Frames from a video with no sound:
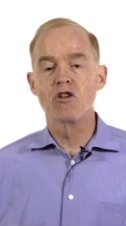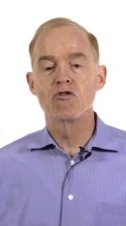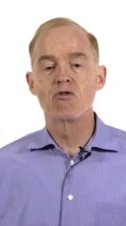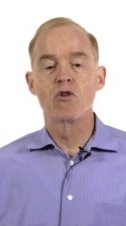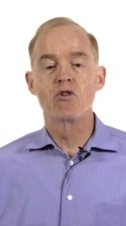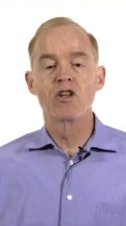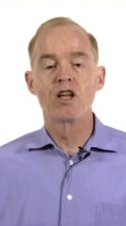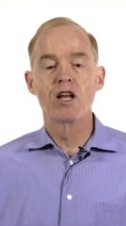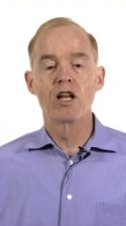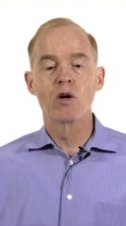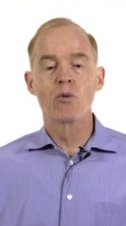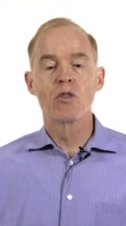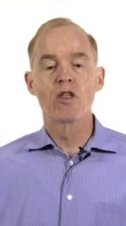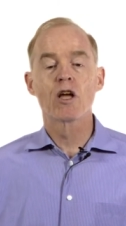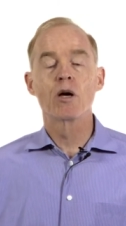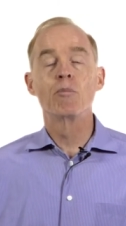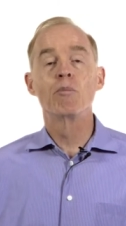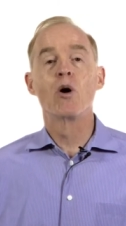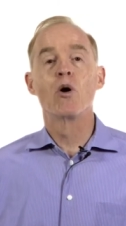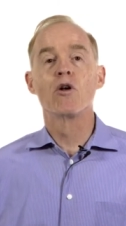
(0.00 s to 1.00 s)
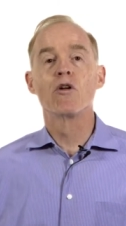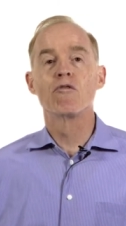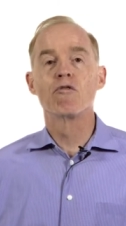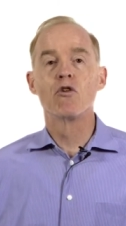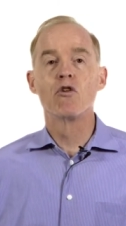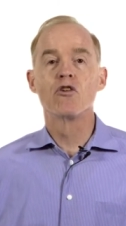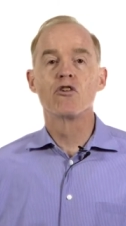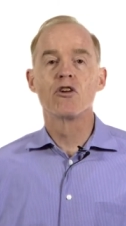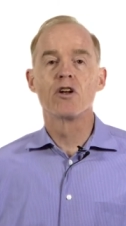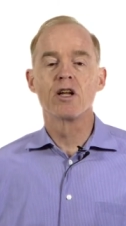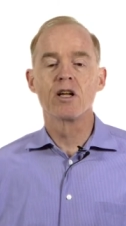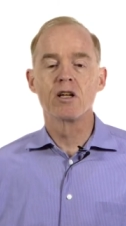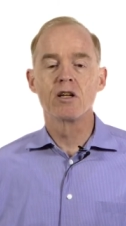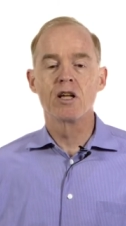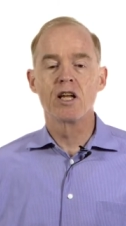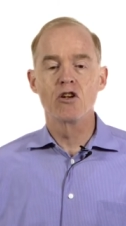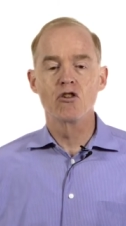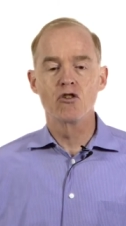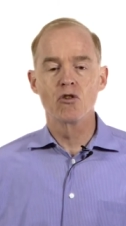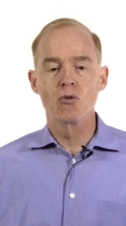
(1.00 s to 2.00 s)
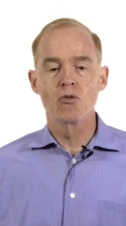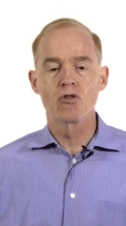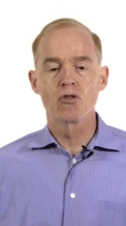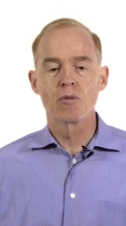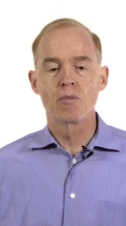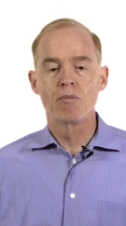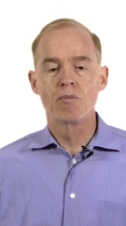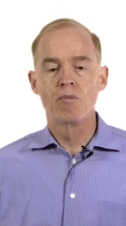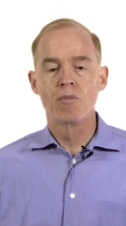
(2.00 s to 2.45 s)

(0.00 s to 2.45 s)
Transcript: for dealing with the component versioning issues.